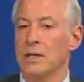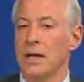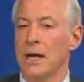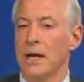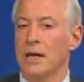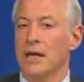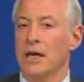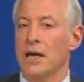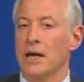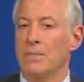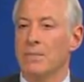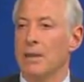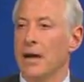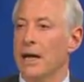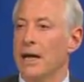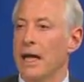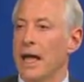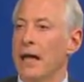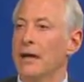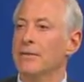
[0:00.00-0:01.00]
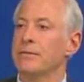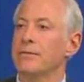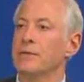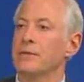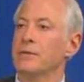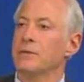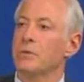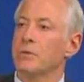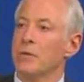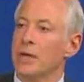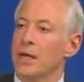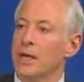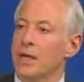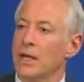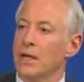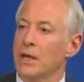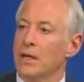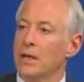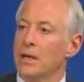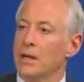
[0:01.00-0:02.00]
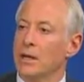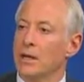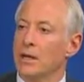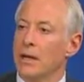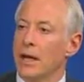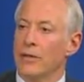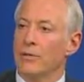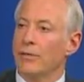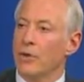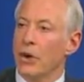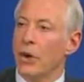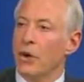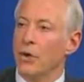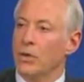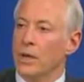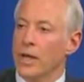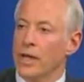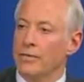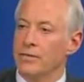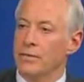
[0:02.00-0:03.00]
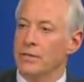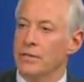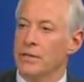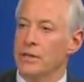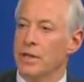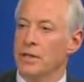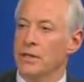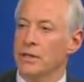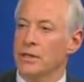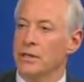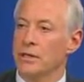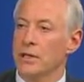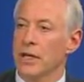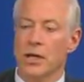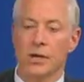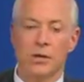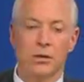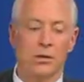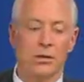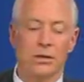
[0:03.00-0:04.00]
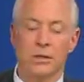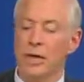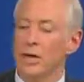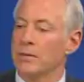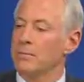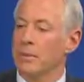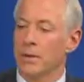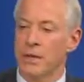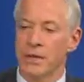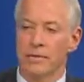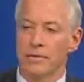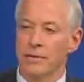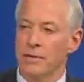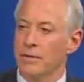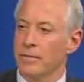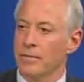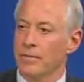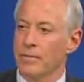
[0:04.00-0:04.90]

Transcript: and come back after a week, and their whole life has changed. They could not believe it.